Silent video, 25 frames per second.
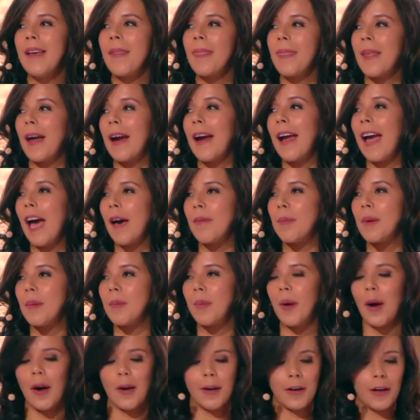that have been
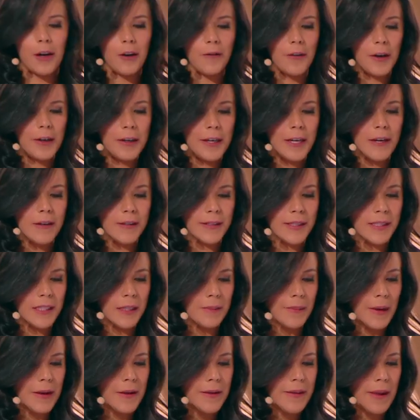part of our
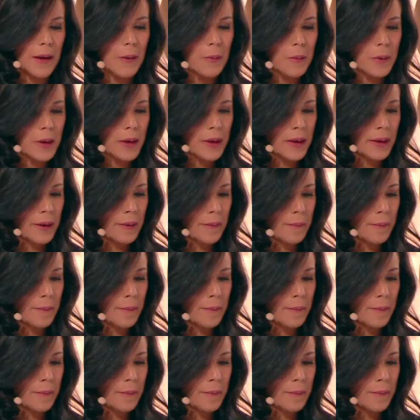ecosystem and network.